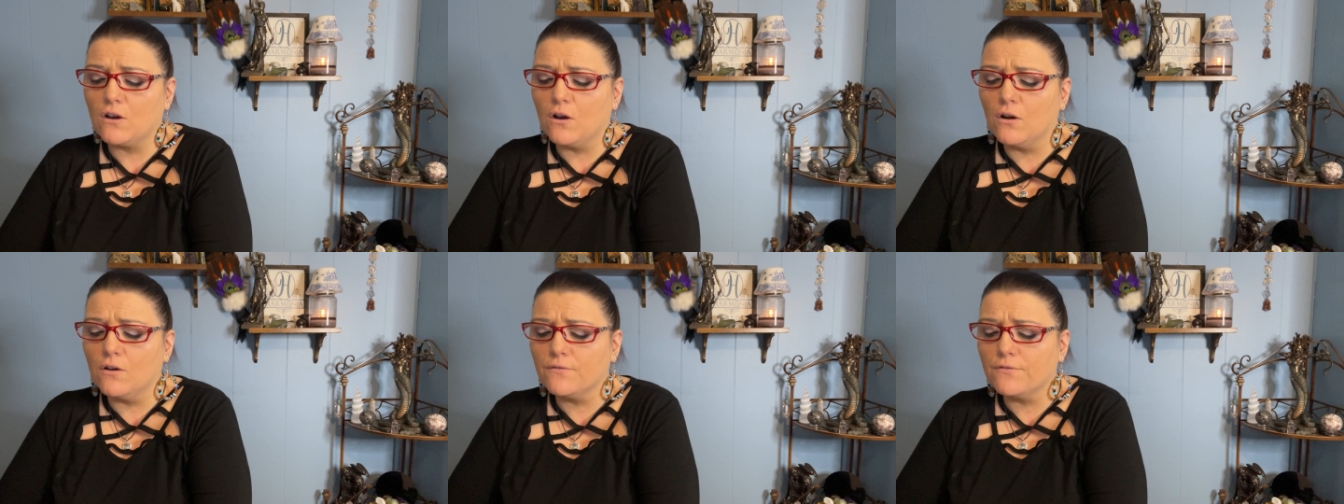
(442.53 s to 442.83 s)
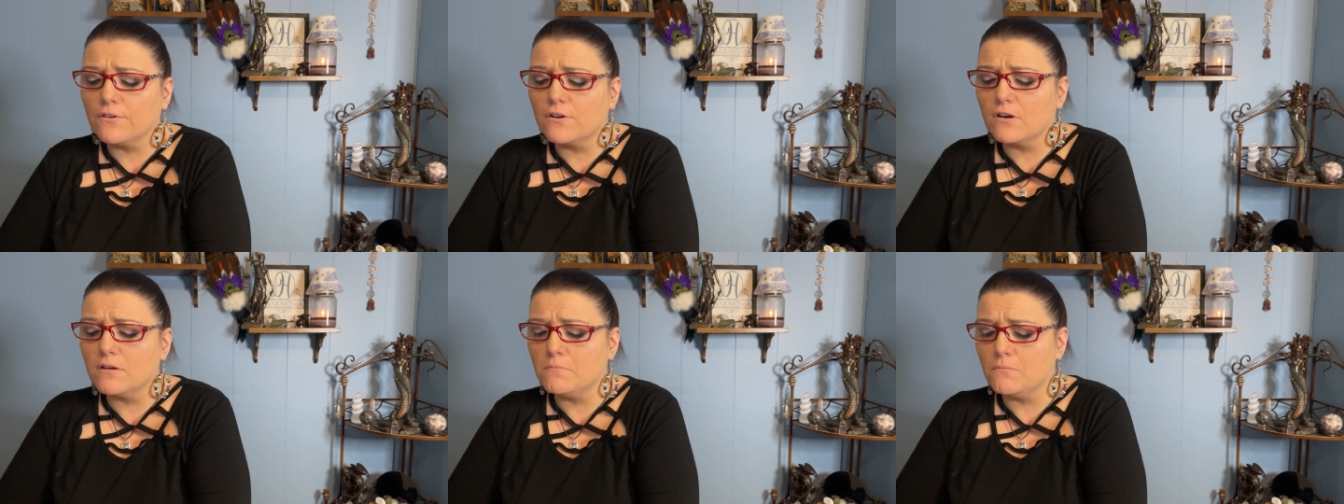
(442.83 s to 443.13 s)

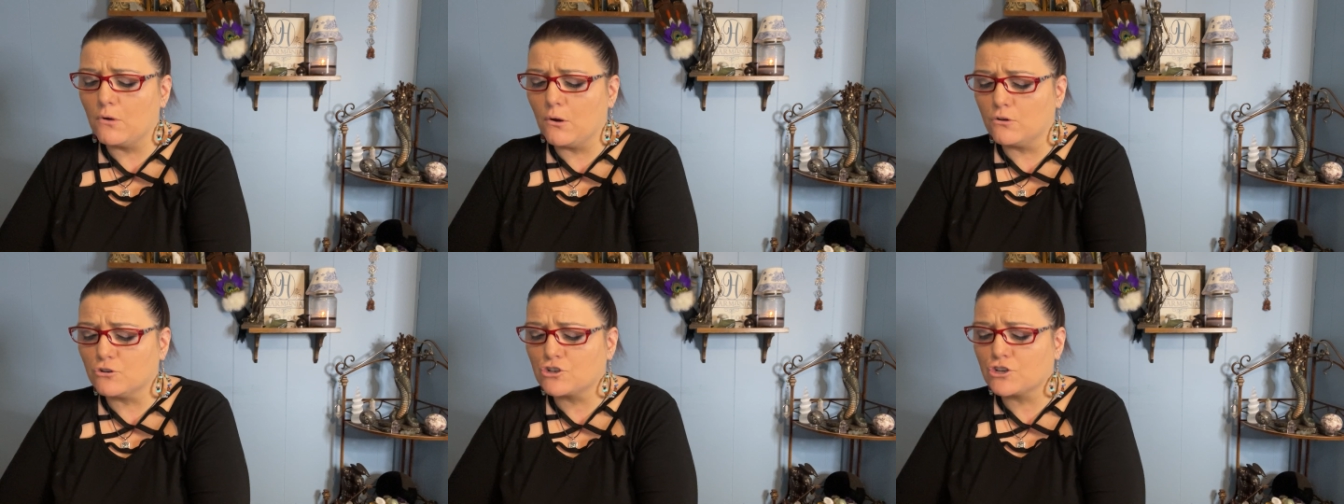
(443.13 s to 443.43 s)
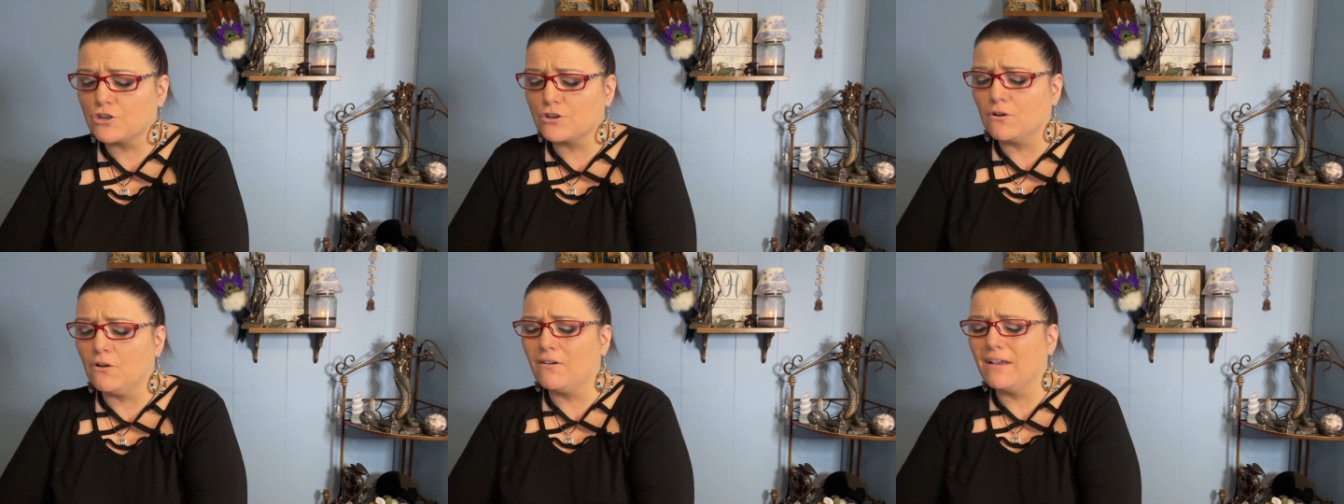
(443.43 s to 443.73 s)
over
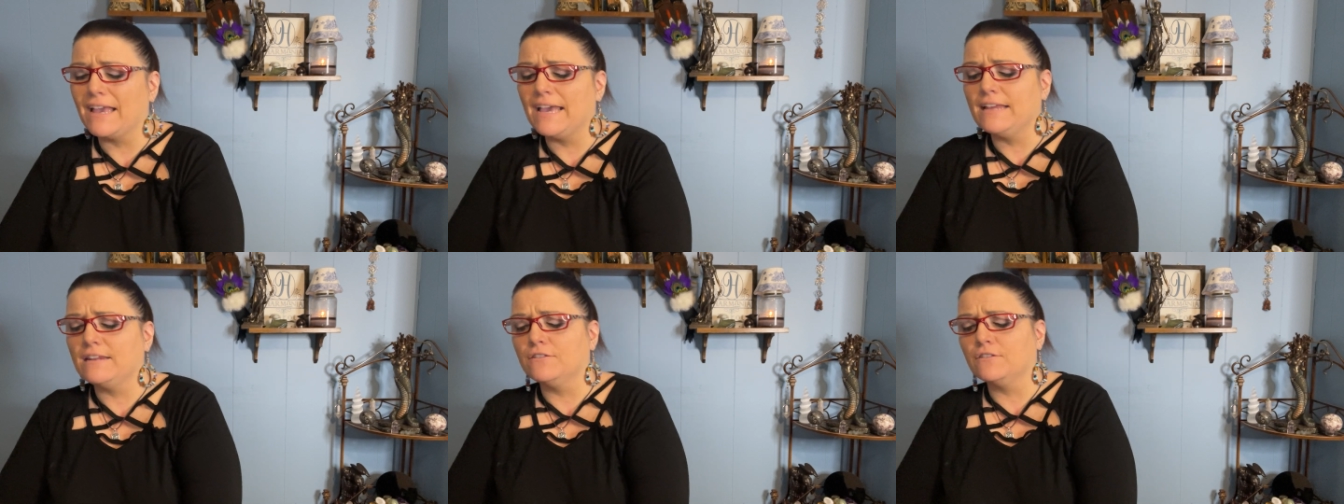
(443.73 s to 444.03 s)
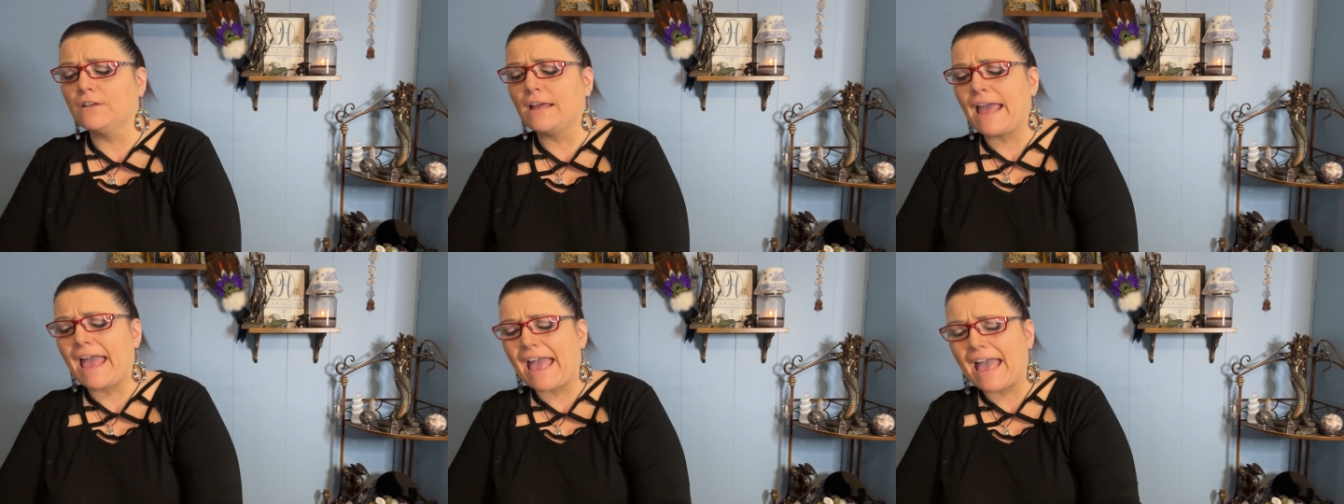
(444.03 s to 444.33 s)
emotional and
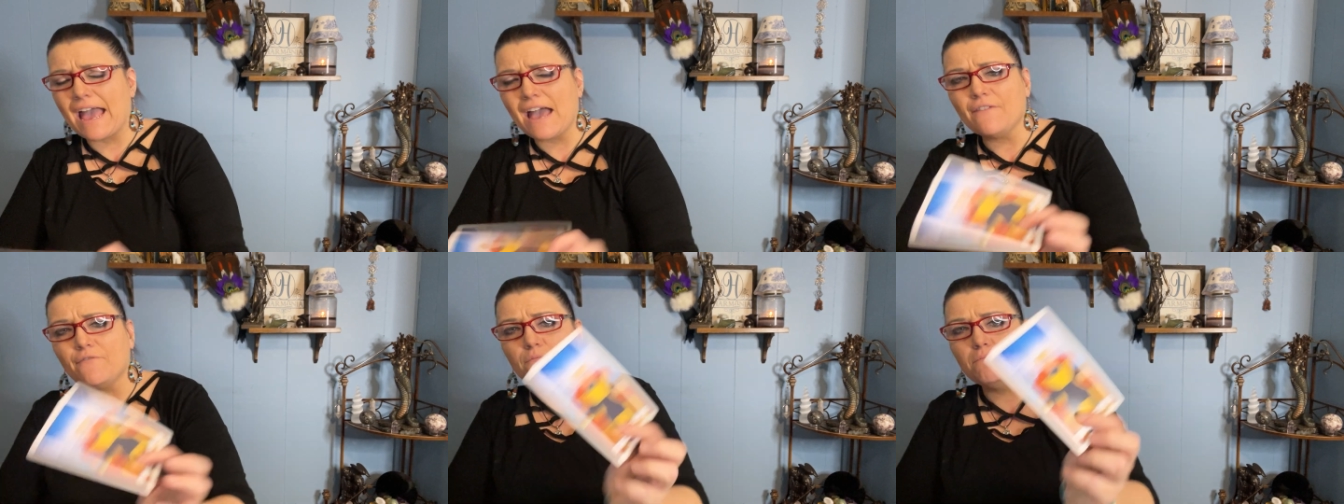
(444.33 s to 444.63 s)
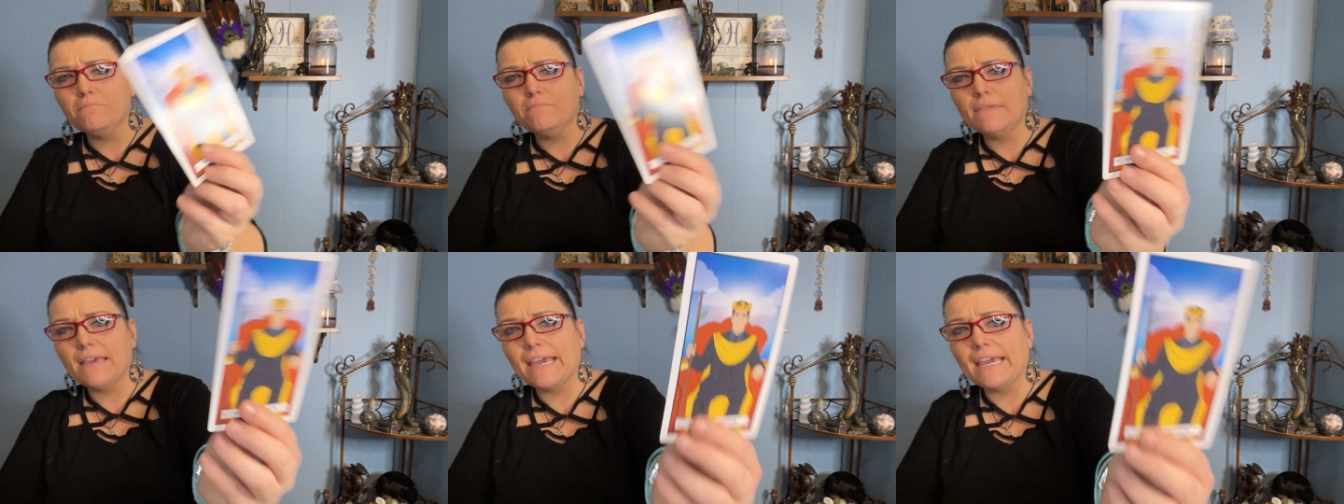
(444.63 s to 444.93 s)
they have
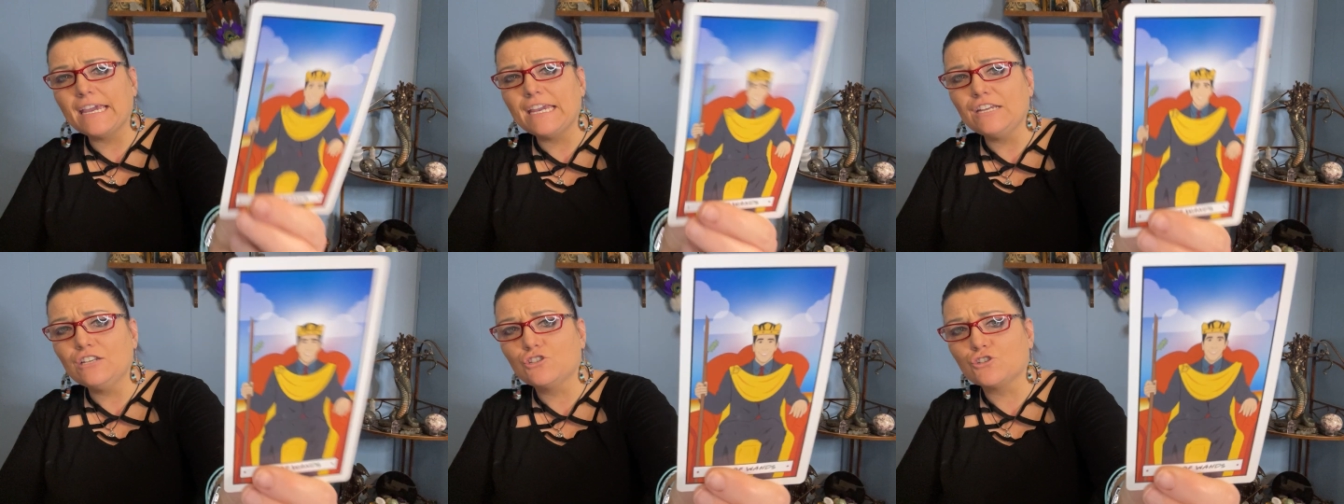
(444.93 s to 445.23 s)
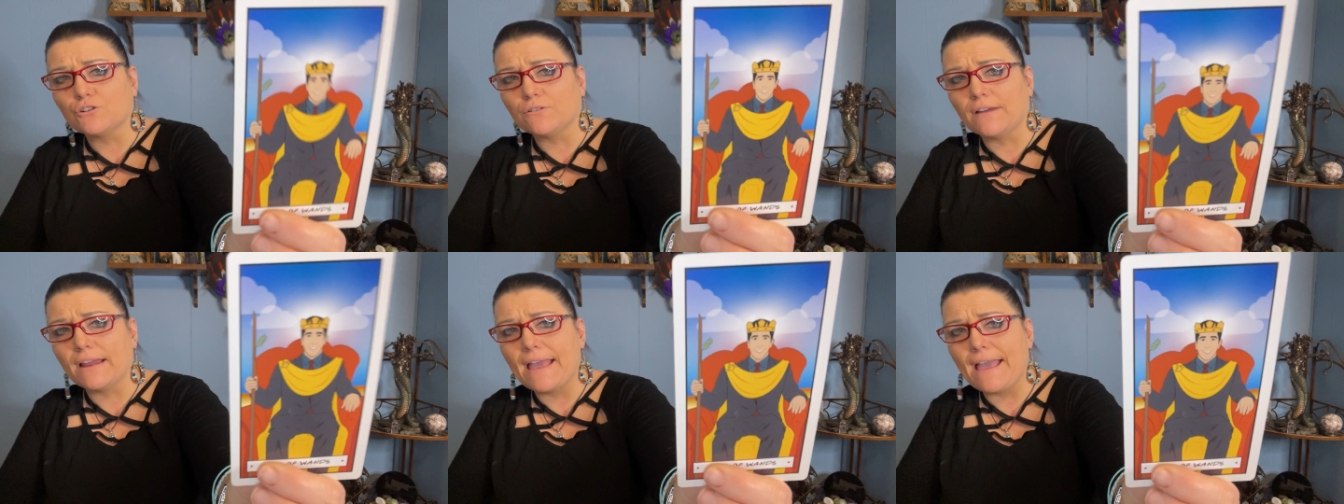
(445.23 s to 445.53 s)
major